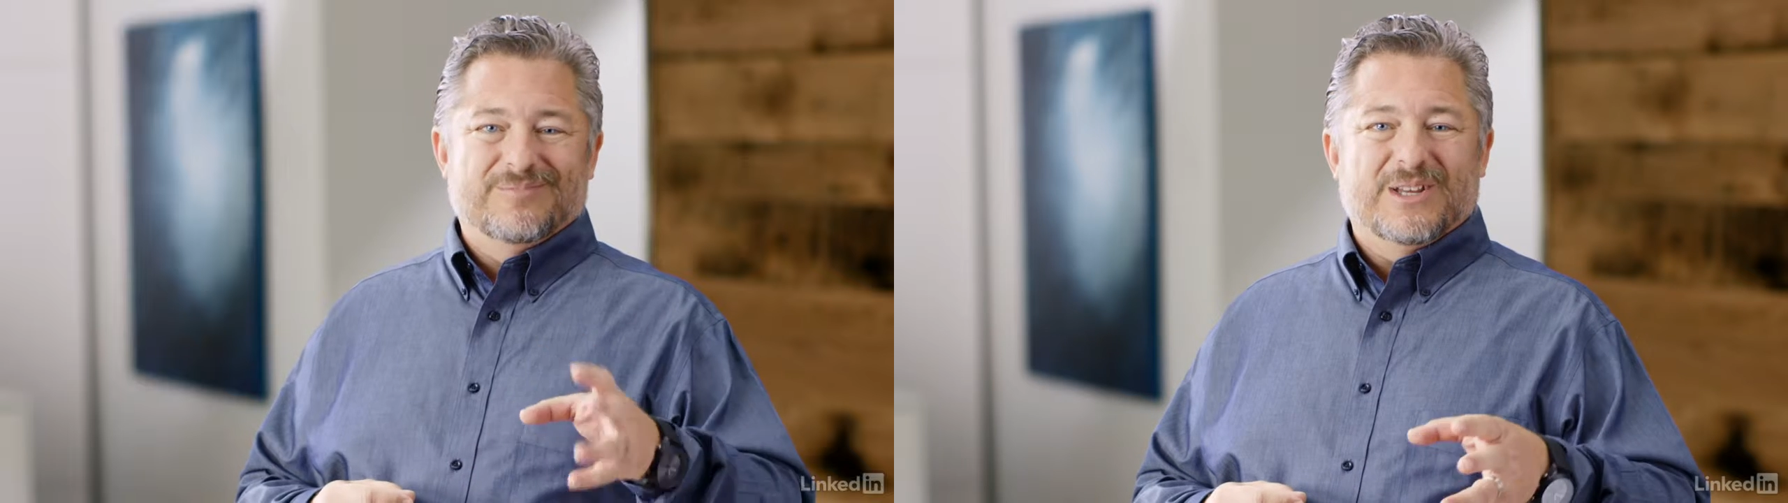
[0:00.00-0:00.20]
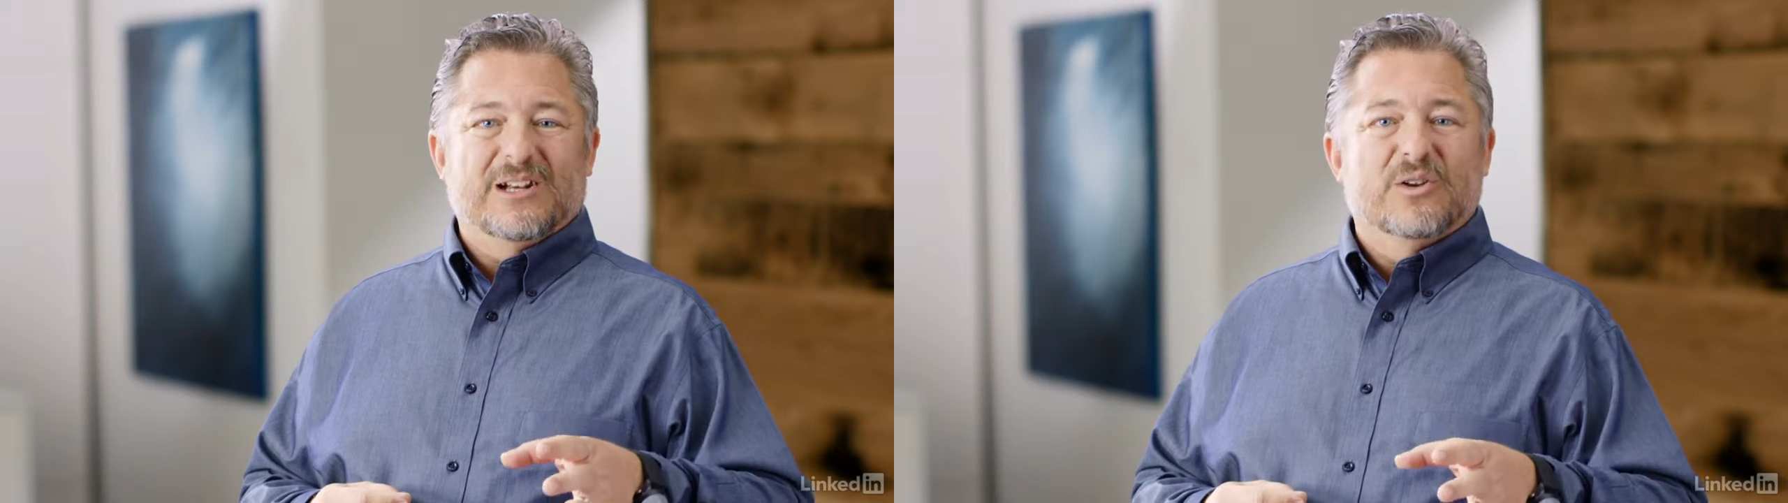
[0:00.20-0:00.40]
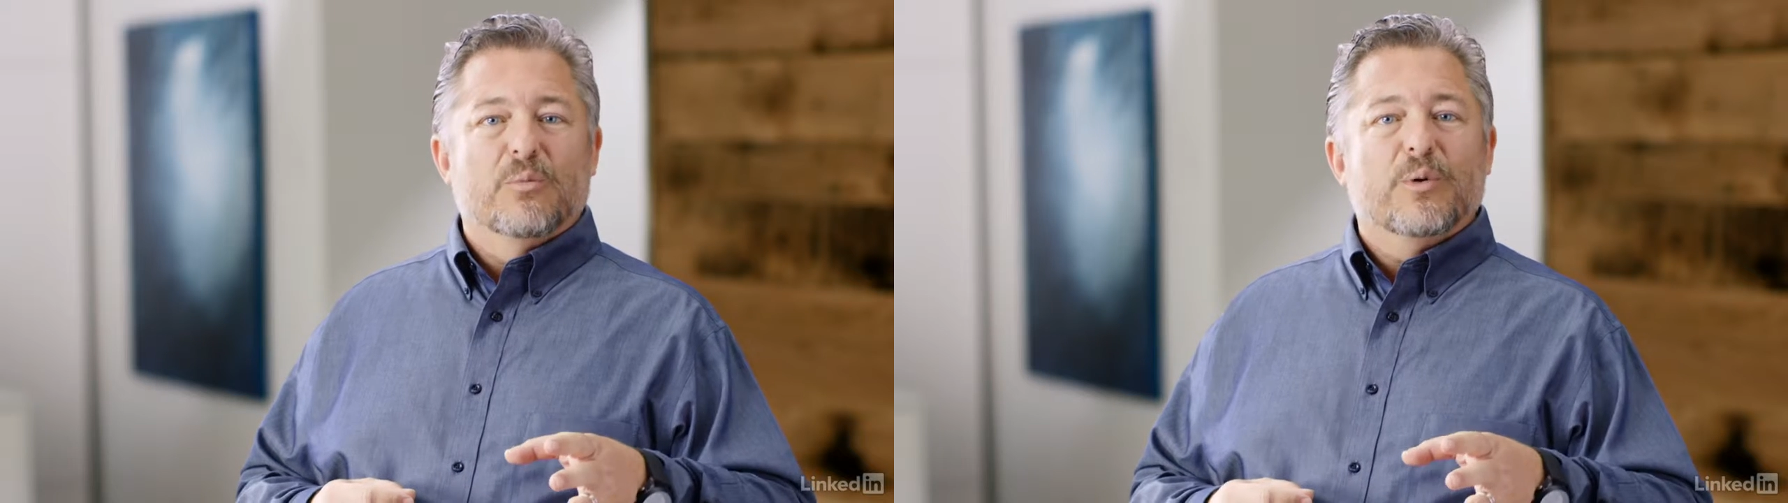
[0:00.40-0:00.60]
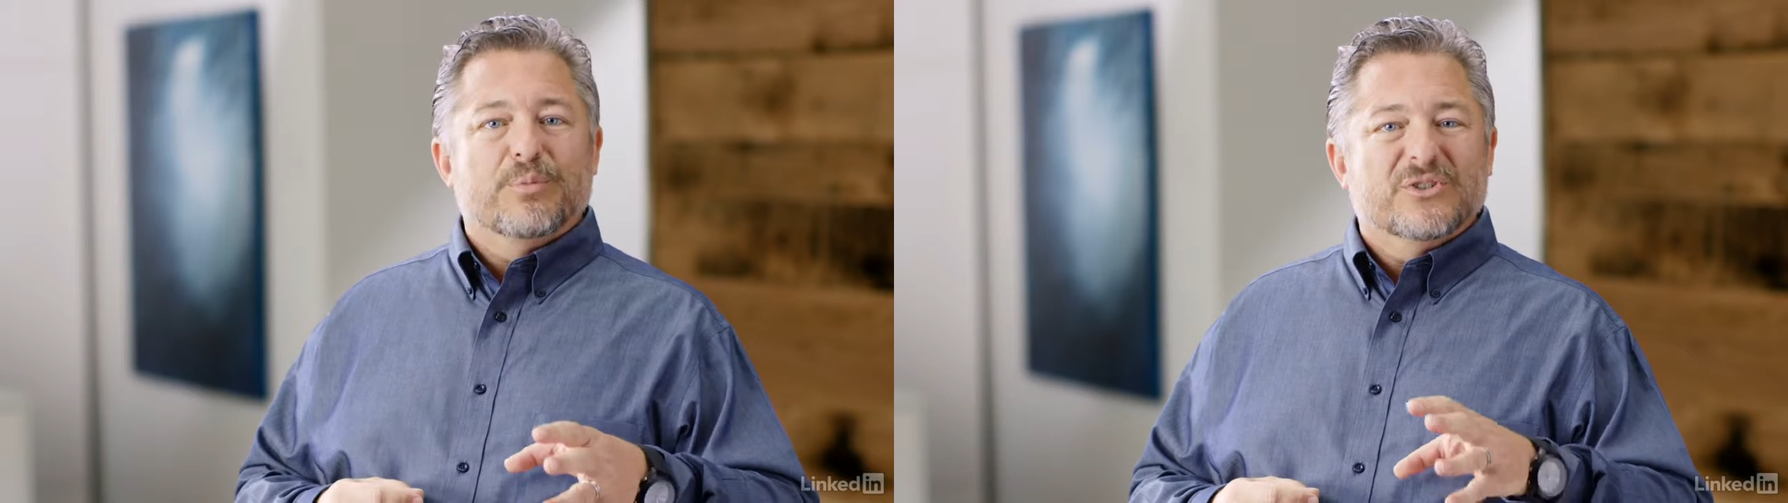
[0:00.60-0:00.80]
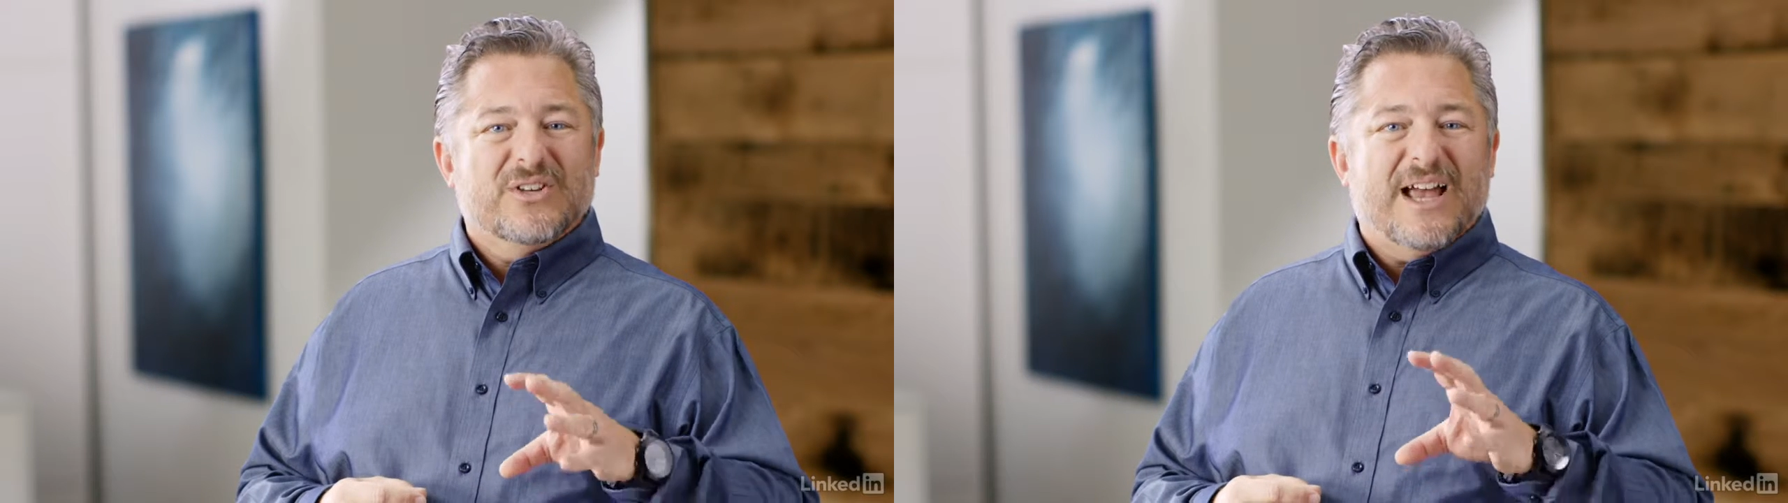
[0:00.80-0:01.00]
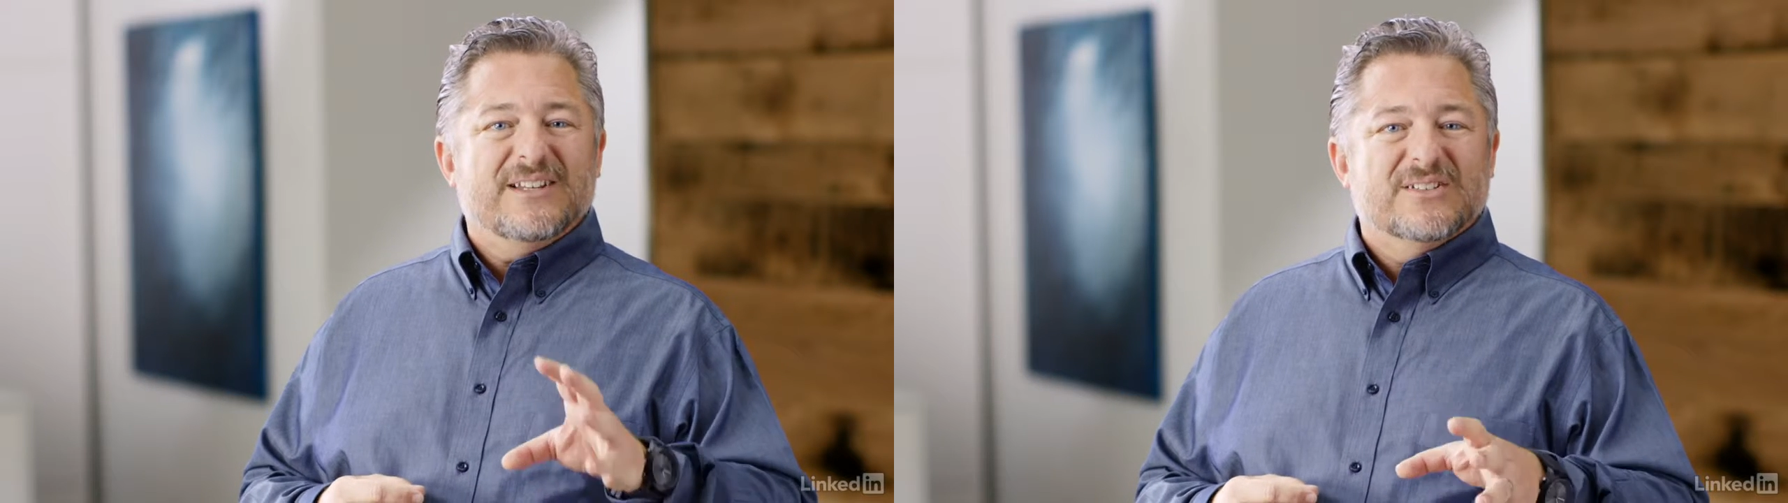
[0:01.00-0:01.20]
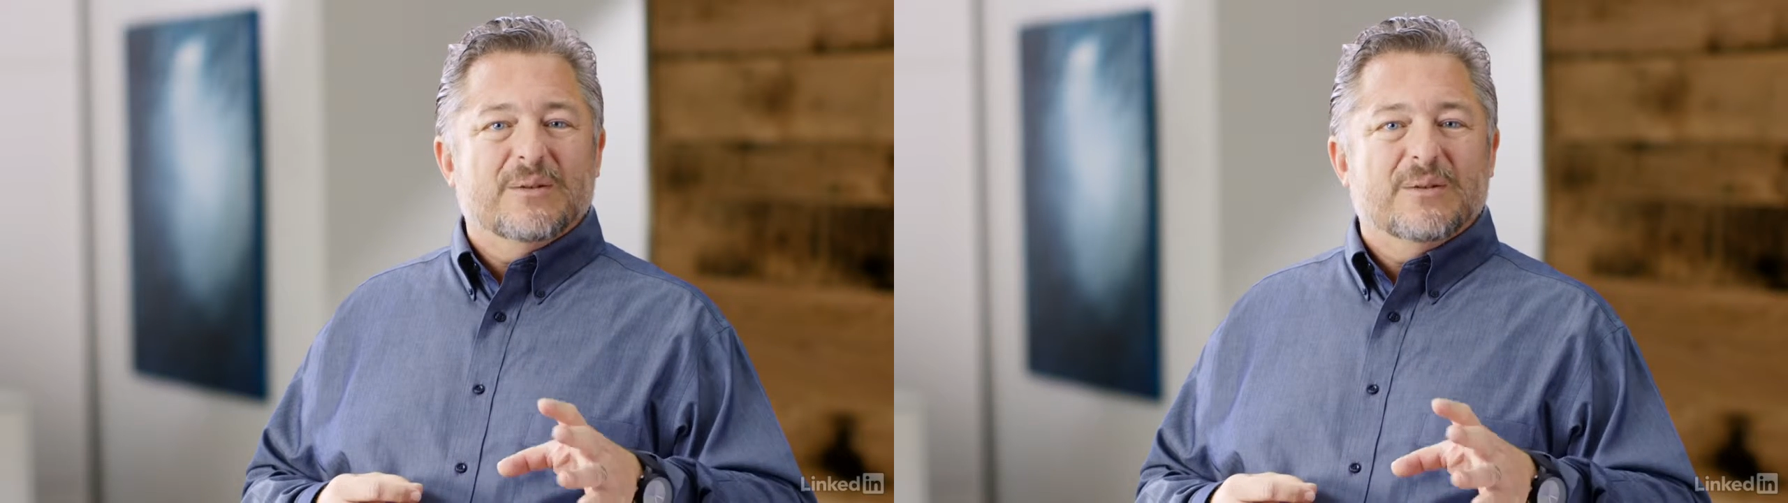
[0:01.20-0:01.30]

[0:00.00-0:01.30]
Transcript: Get a little more precise,